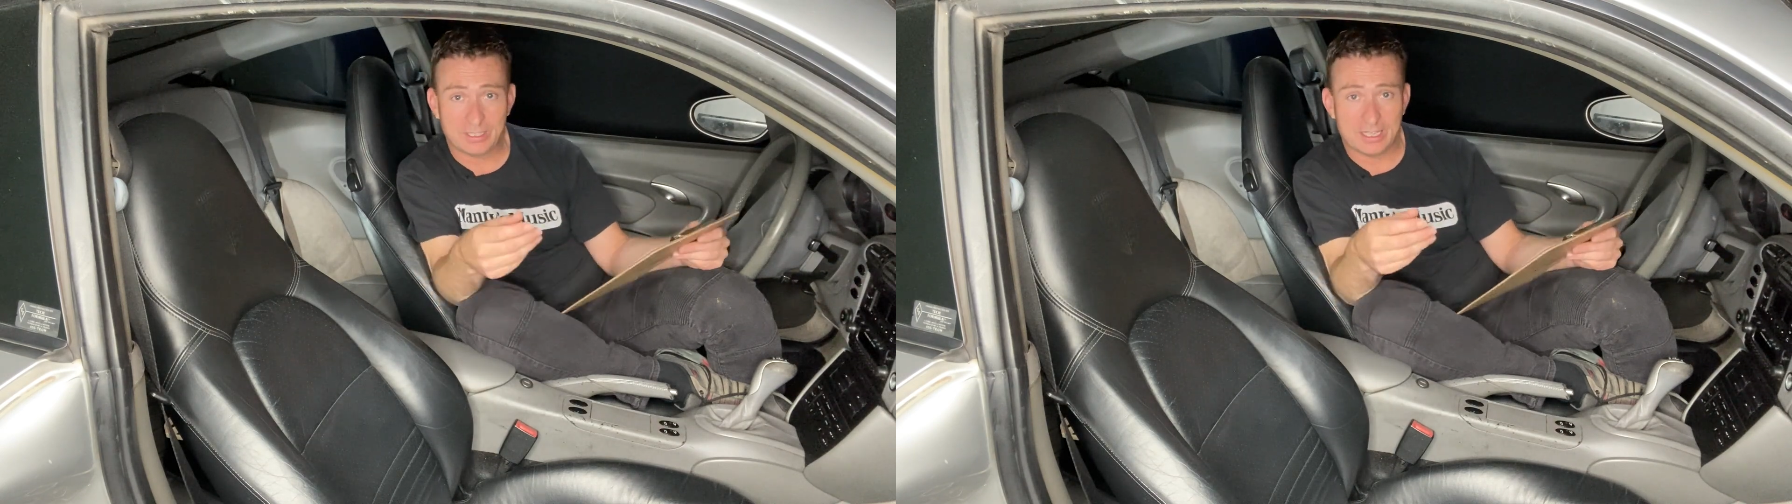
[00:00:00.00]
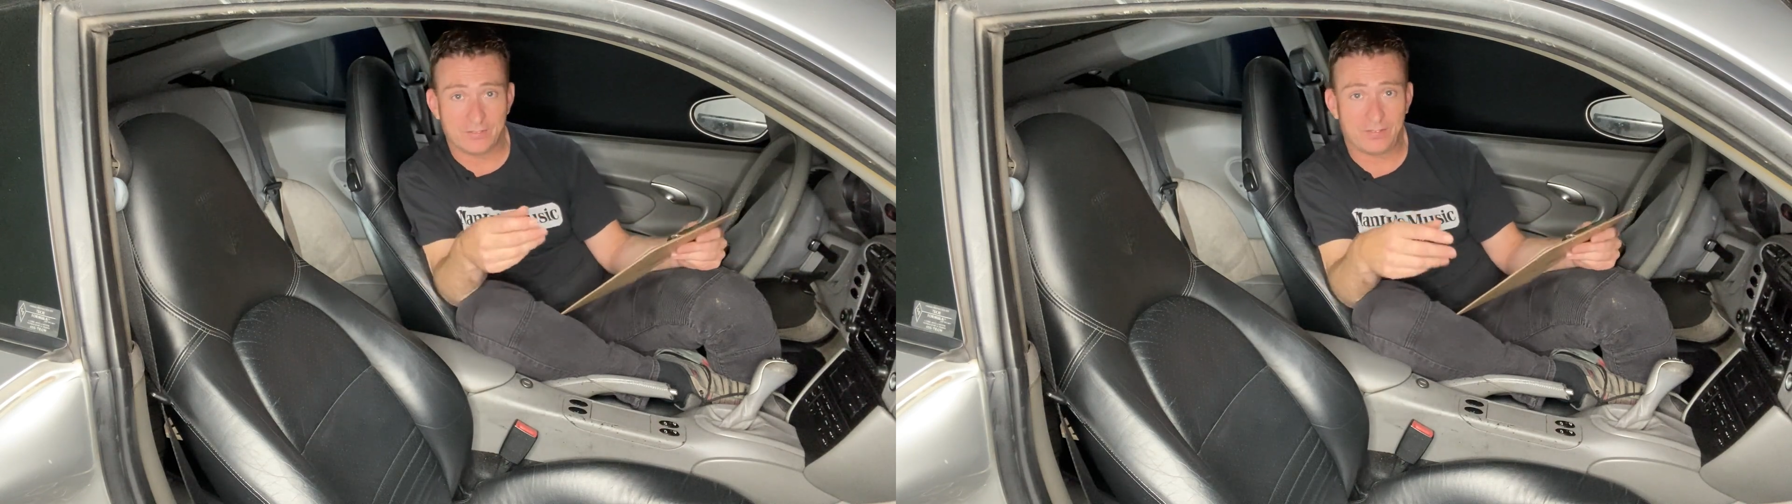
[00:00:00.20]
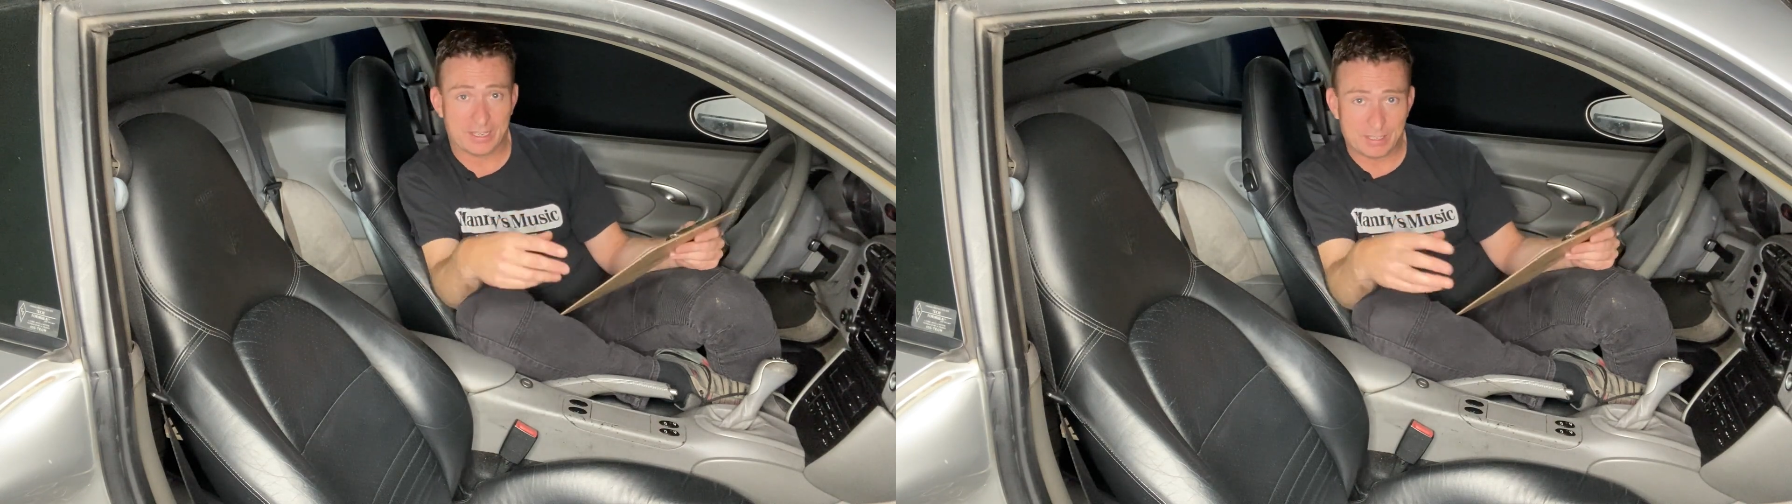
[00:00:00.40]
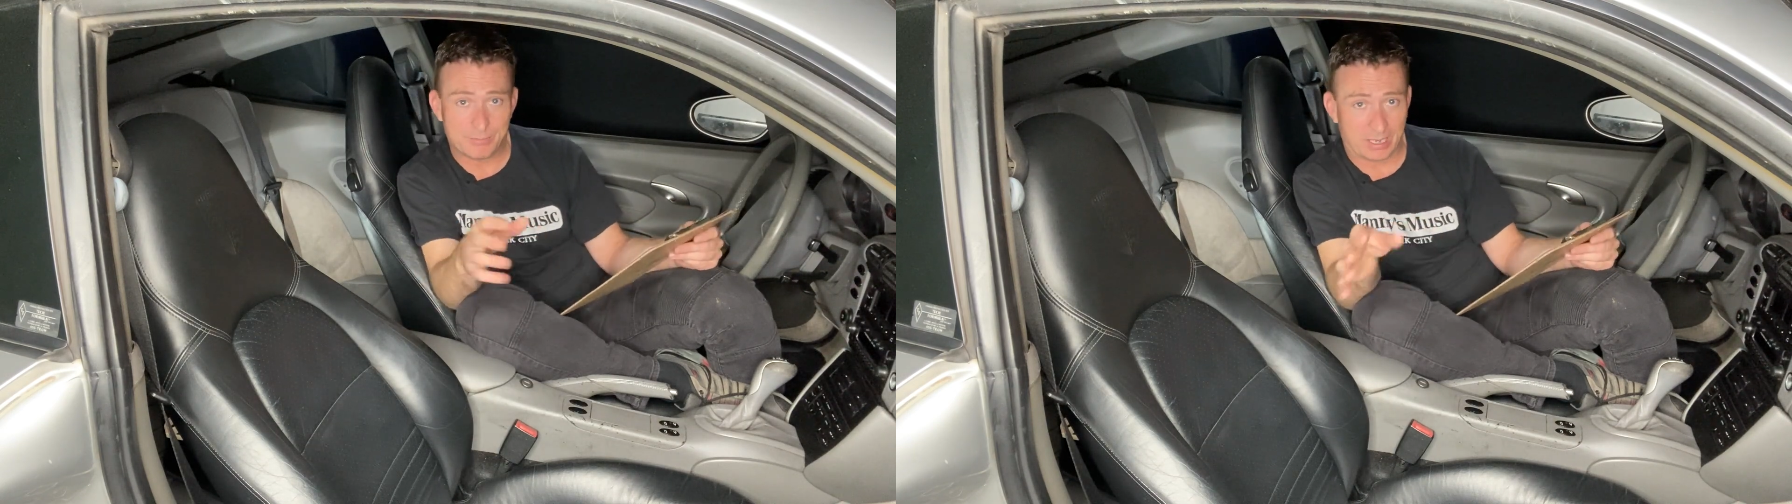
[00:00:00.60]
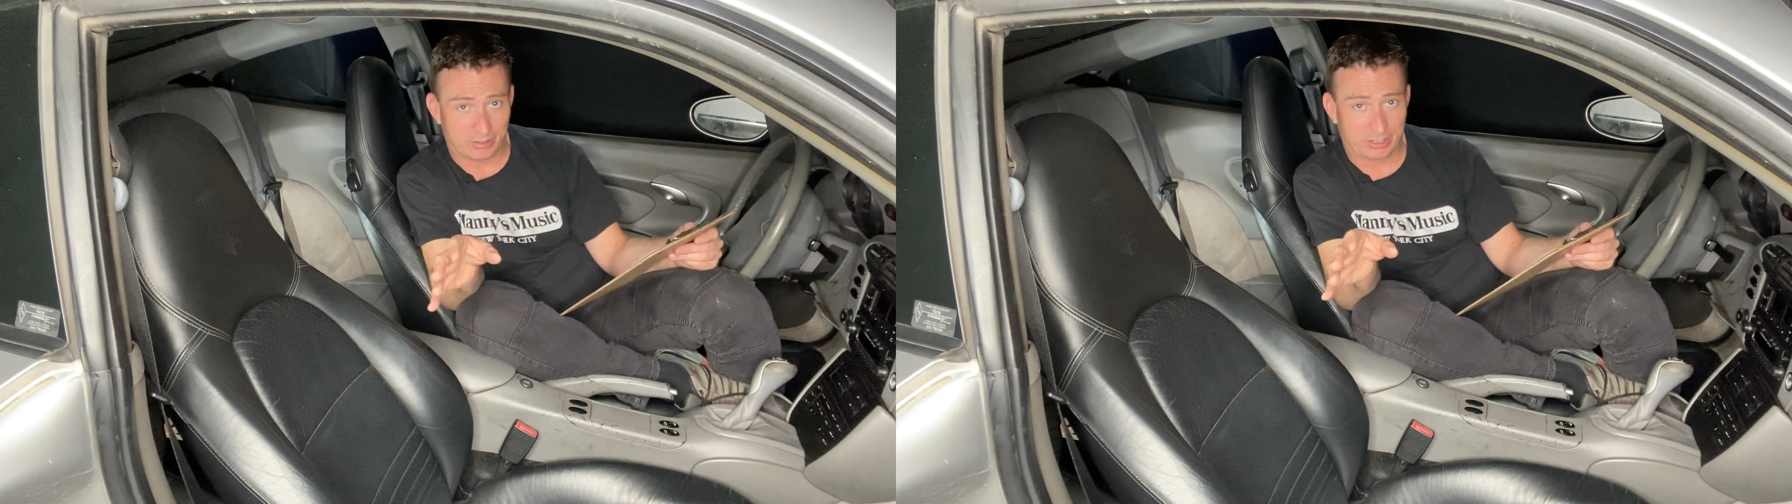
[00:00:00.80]
live in
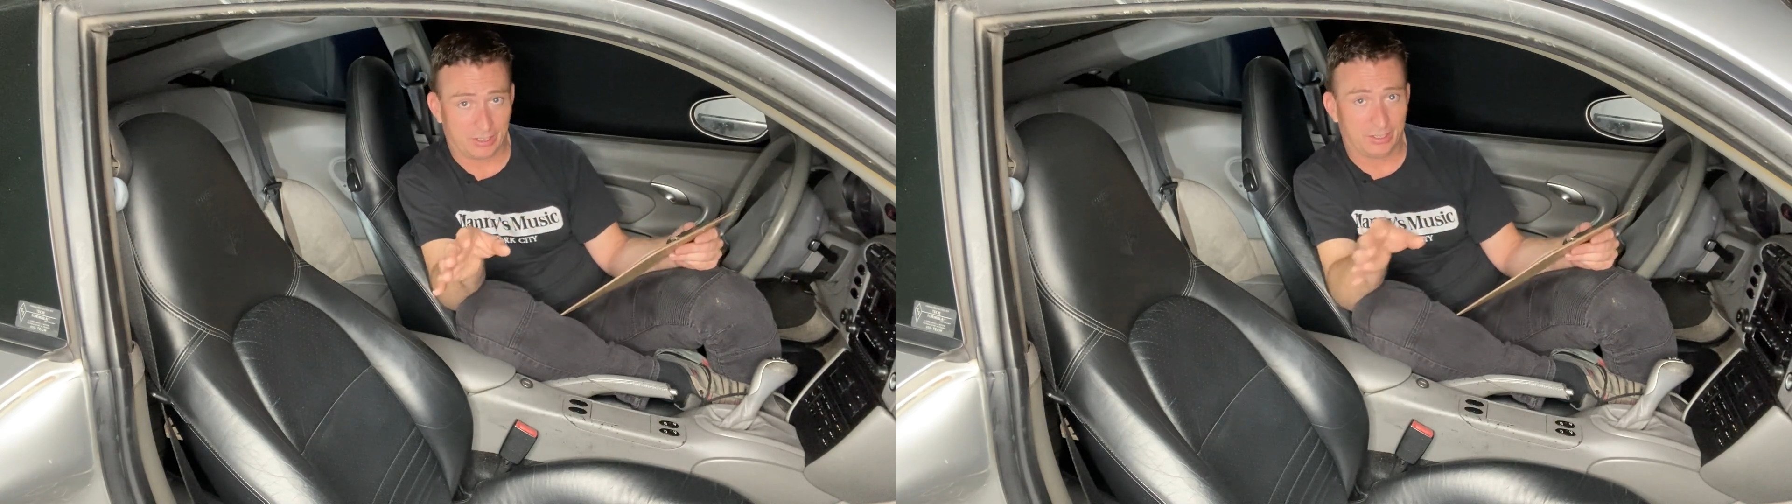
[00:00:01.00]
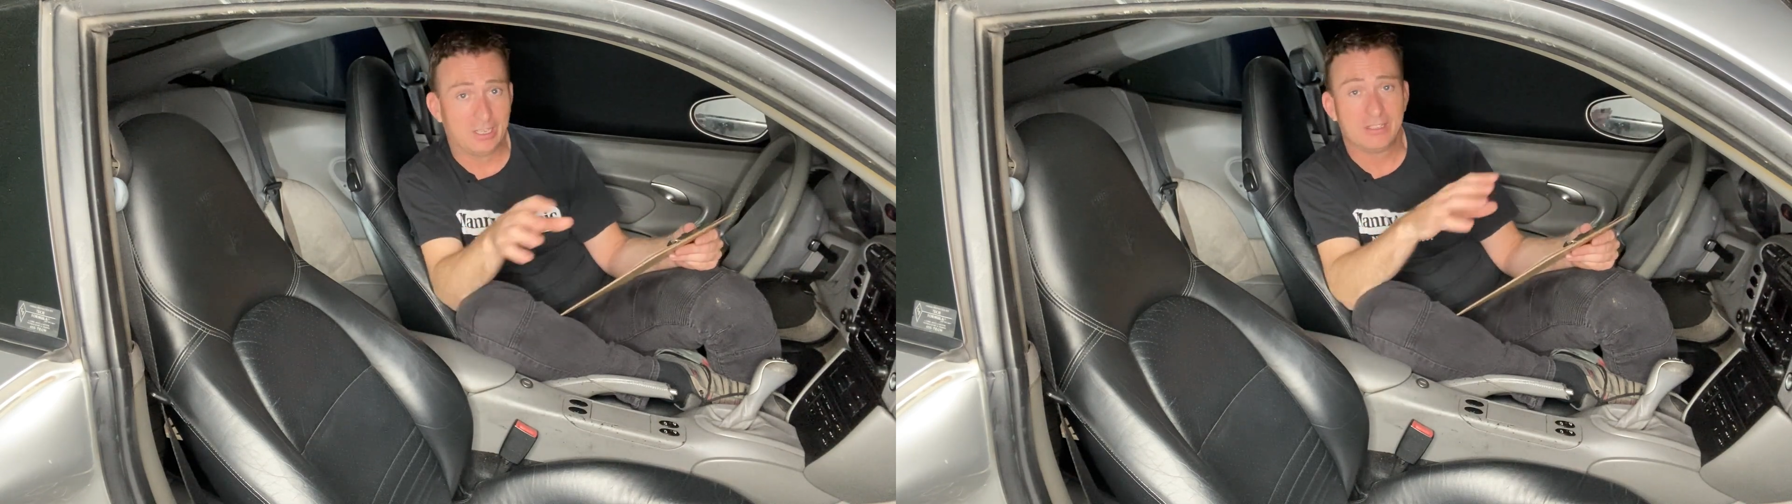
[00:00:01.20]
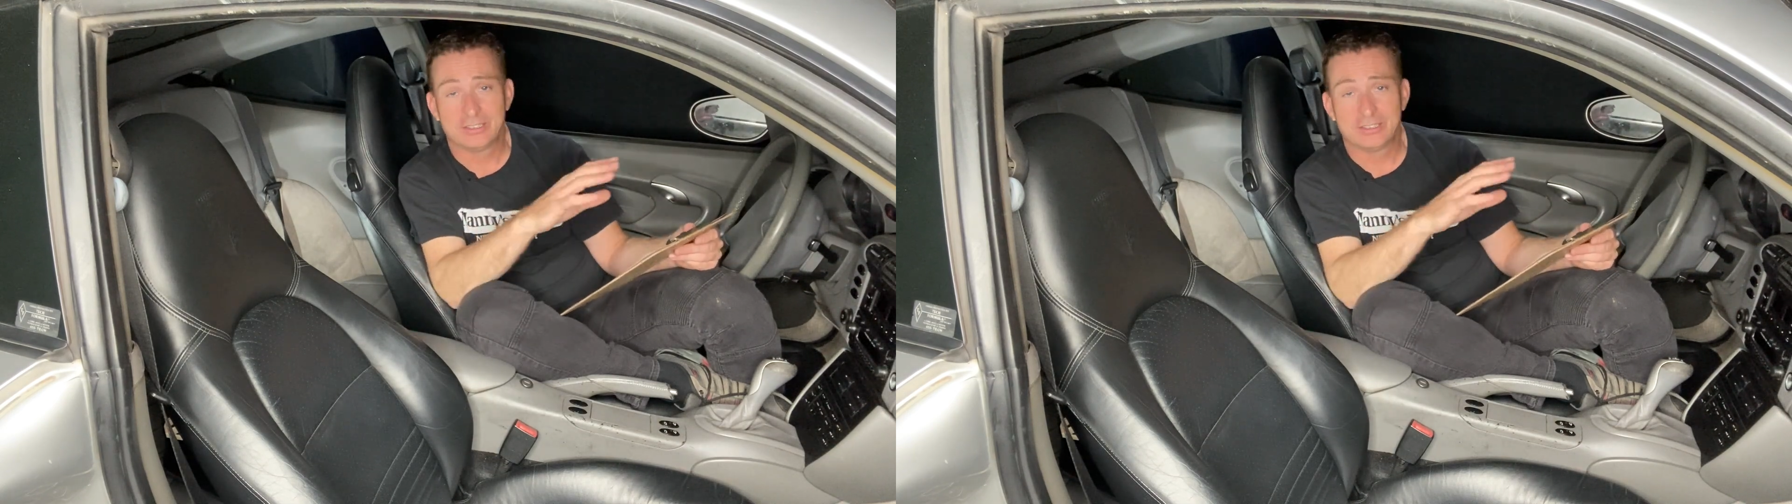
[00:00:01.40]
America,